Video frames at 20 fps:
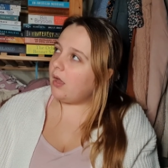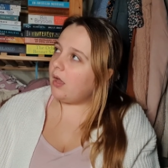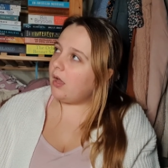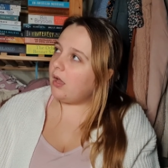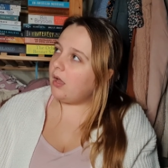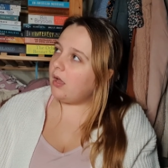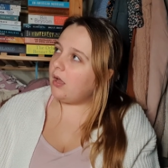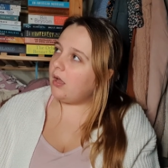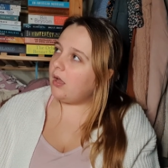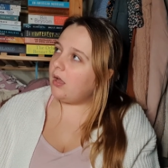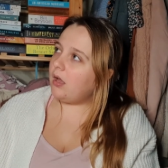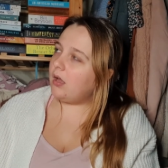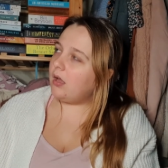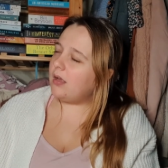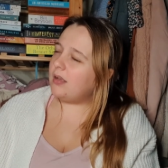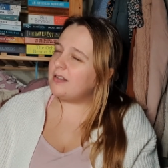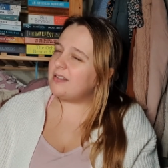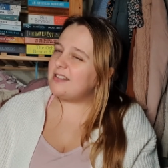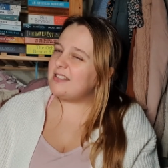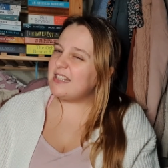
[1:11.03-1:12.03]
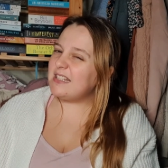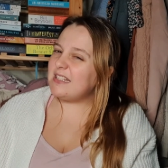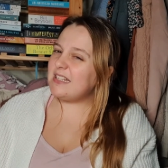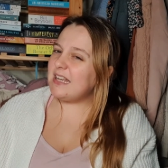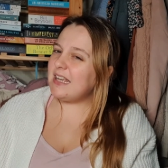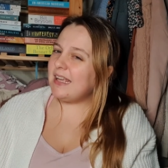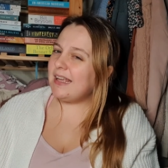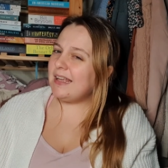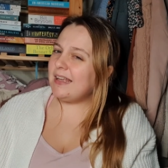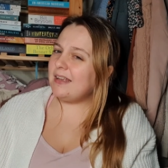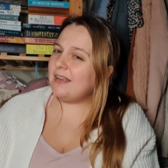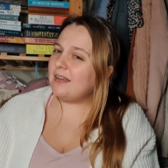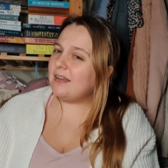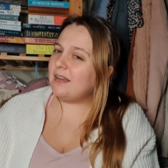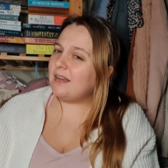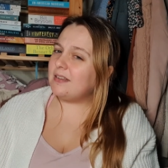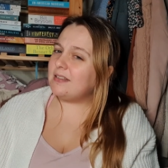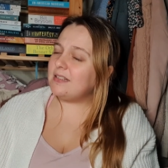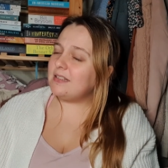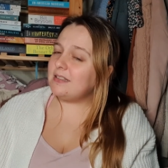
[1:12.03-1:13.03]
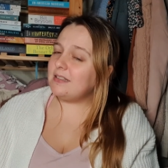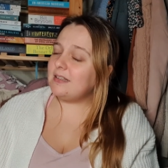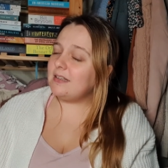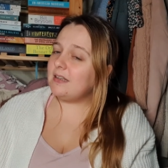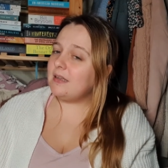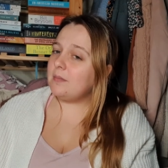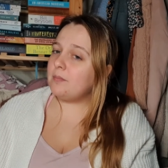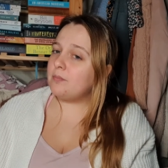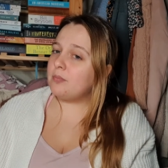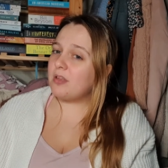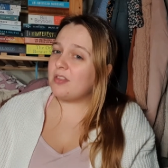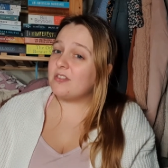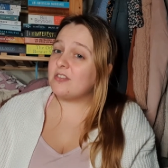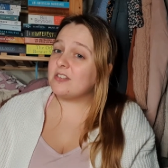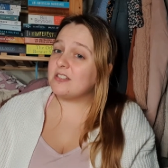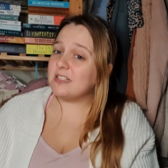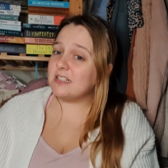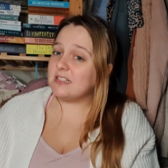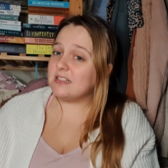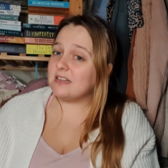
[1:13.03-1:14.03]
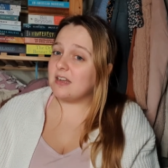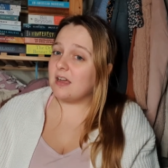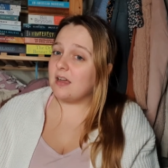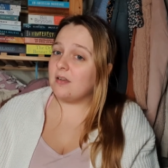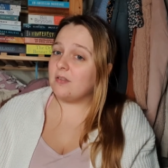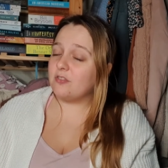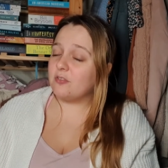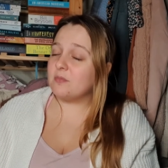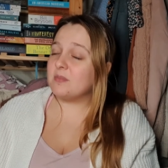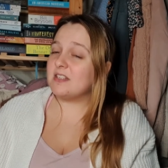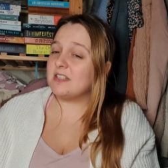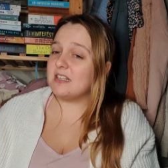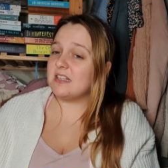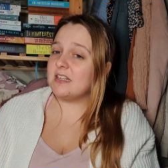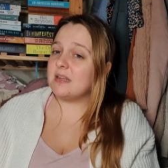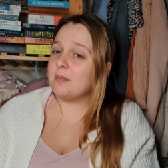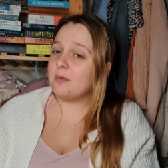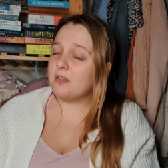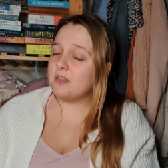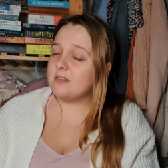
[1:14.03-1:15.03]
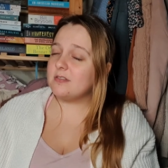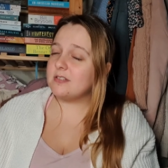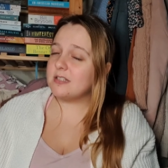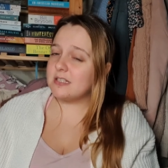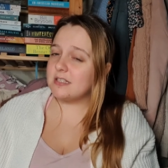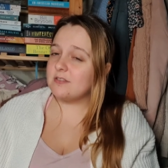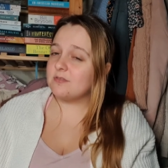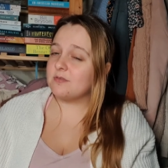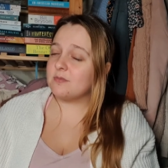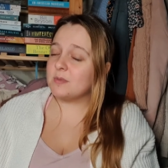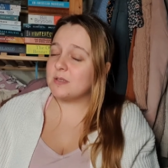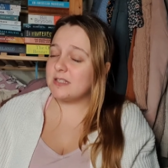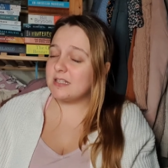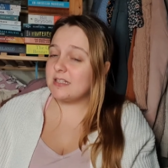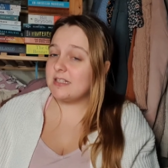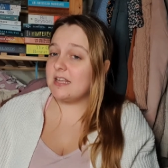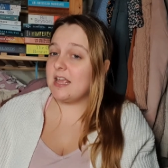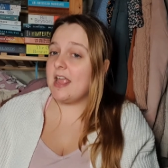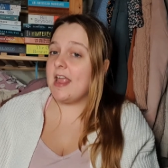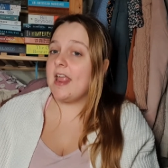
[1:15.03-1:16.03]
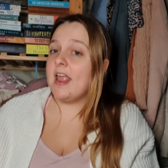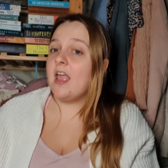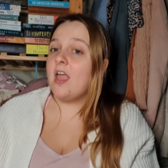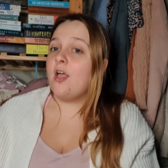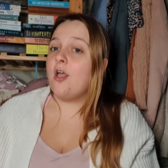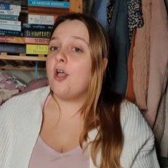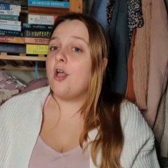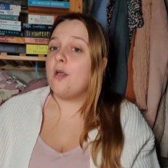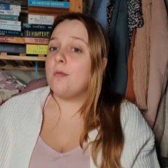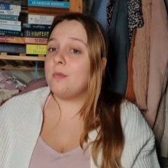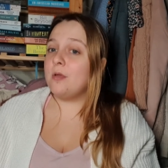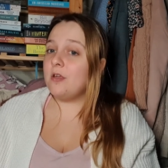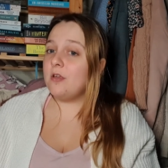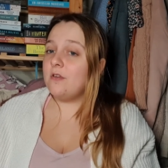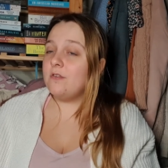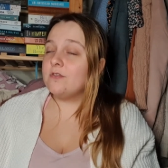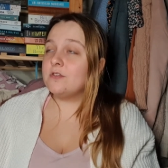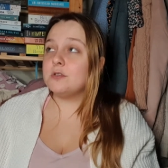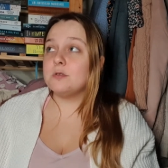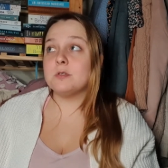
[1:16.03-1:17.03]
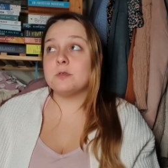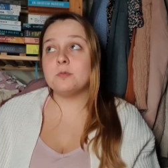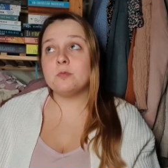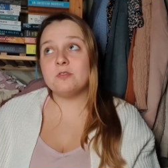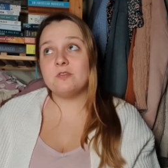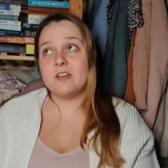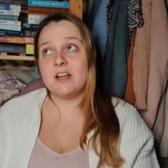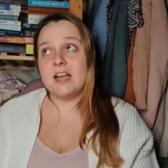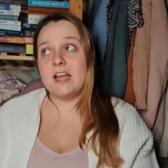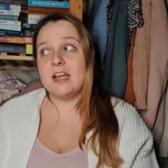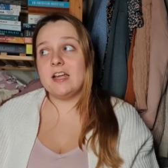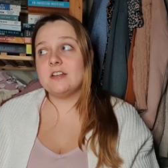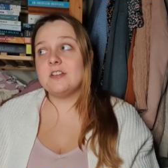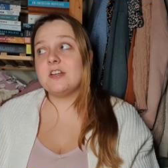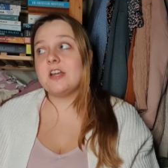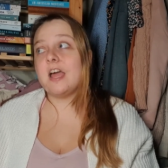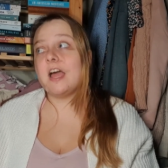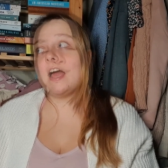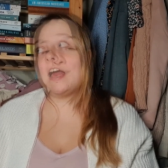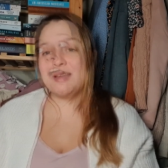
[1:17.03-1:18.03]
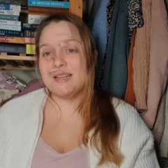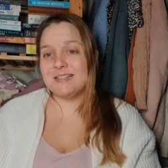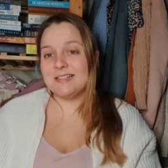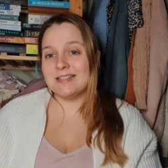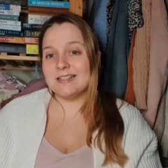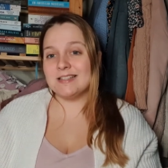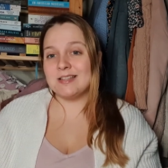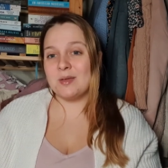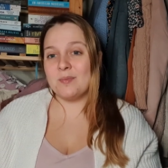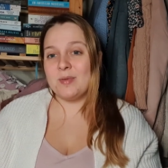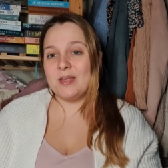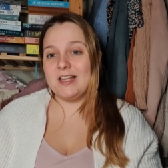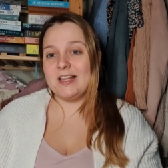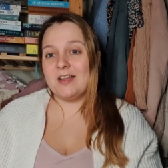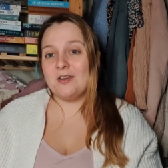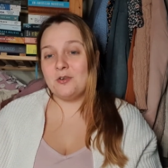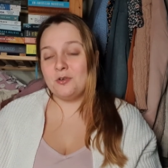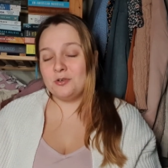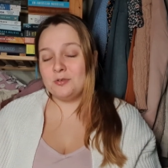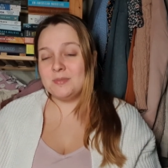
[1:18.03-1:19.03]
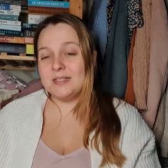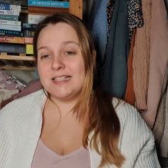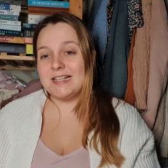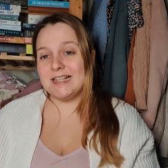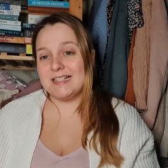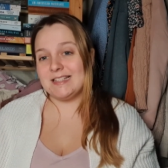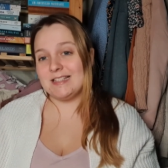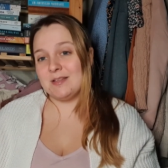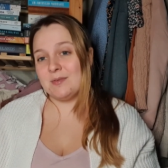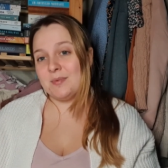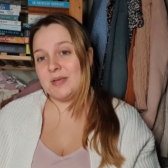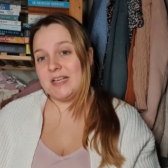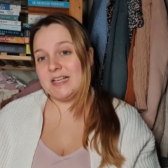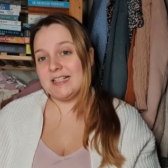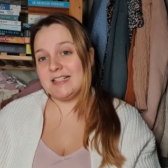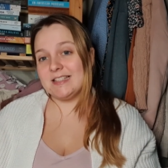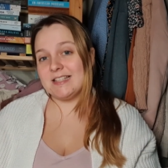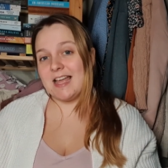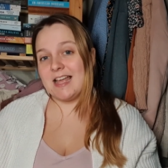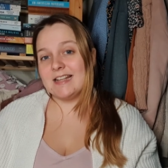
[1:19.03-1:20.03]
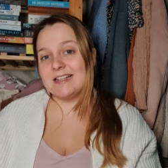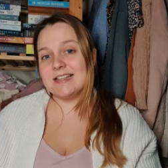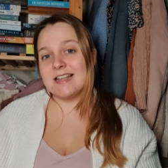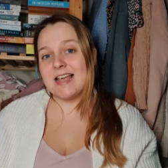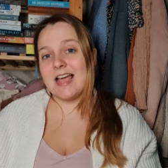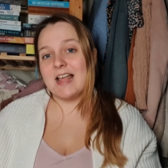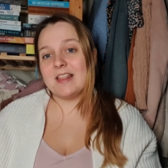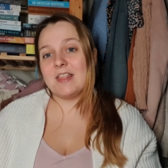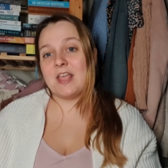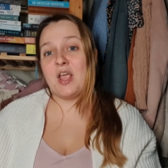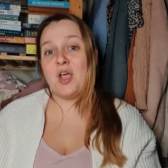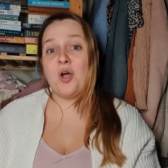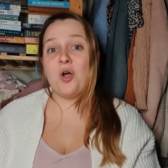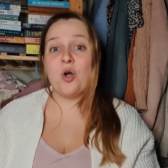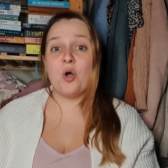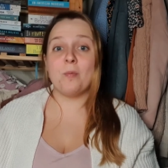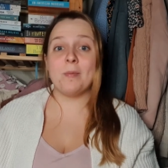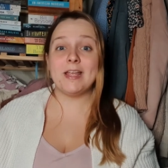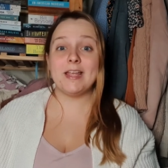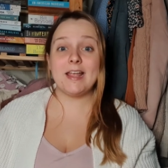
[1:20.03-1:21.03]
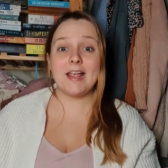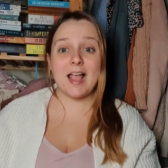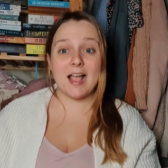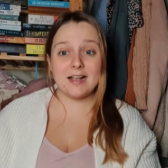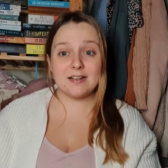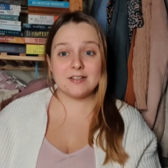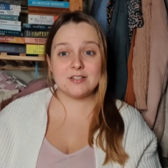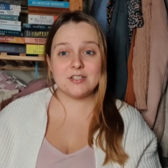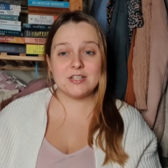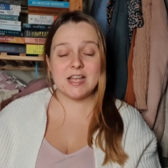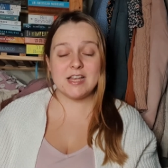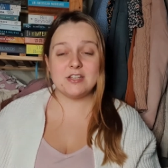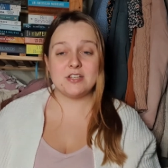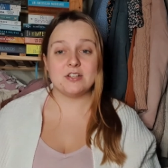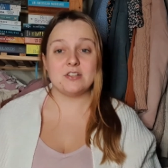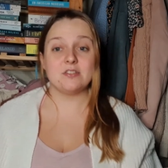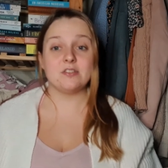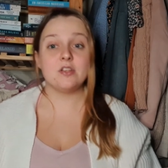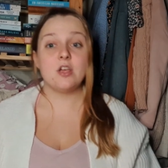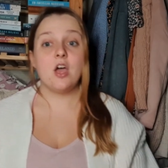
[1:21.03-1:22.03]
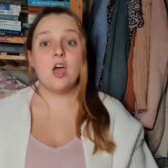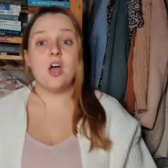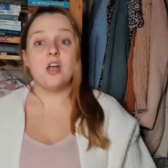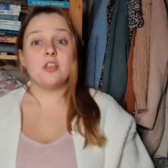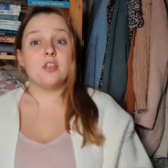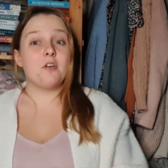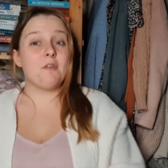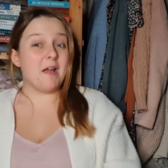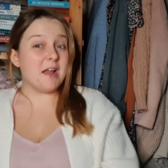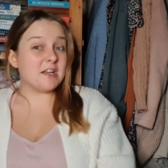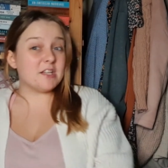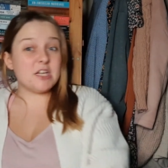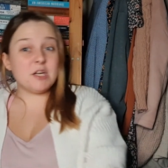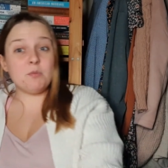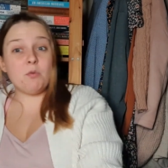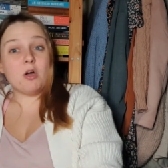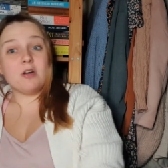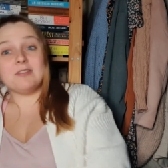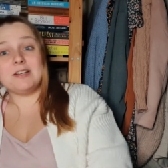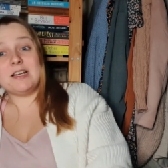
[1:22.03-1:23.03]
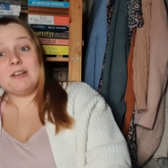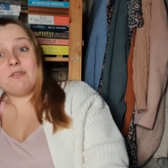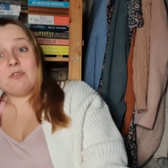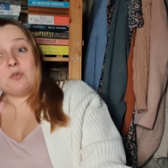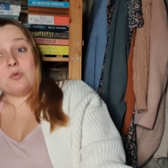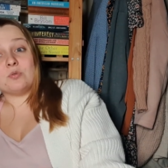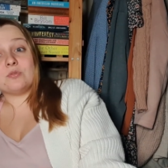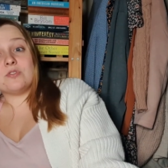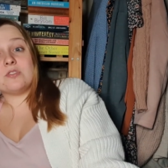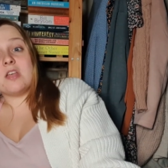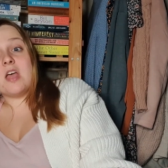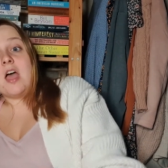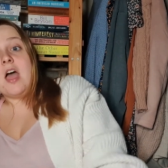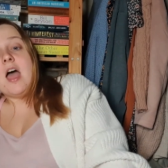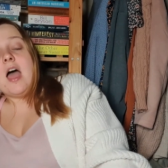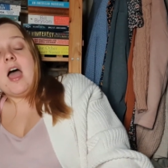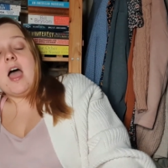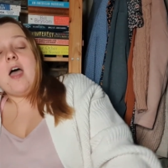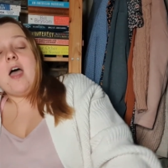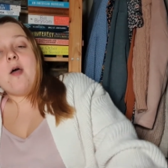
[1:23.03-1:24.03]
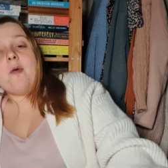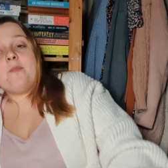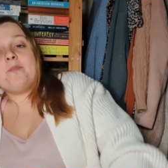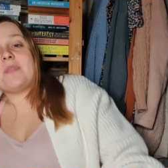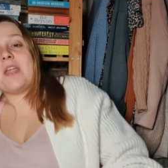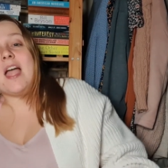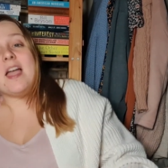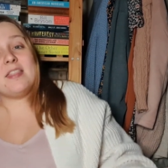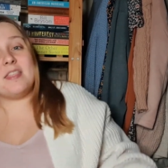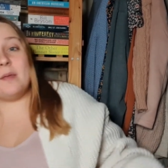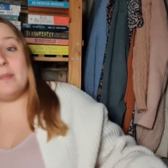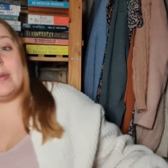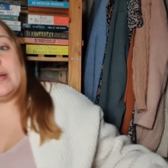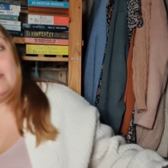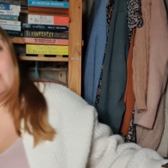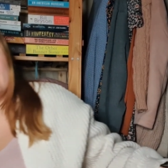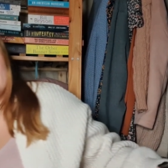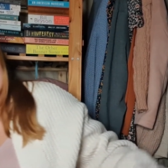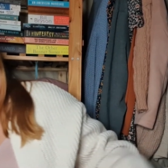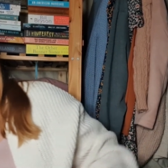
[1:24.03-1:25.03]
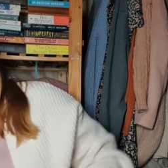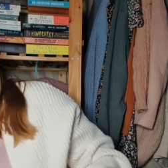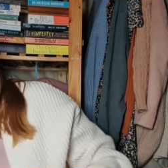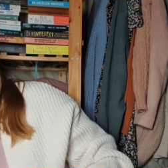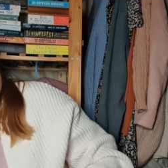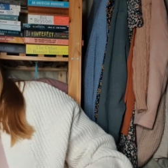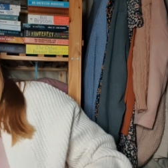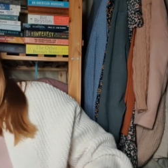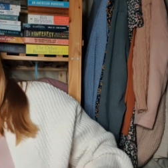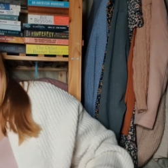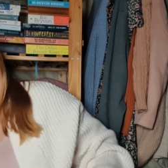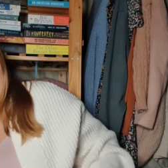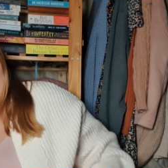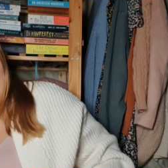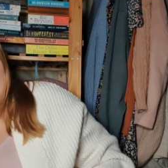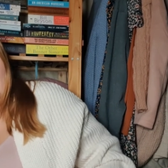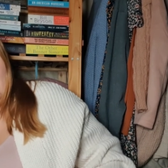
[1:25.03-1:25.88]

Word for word: a city, a city brother and sister from the city, a brother and sister from the city who moved to a small village. There are some letters that be anonymous letters are being sent, and they are making accusations. They're actually wildly false, um, and then people start dying.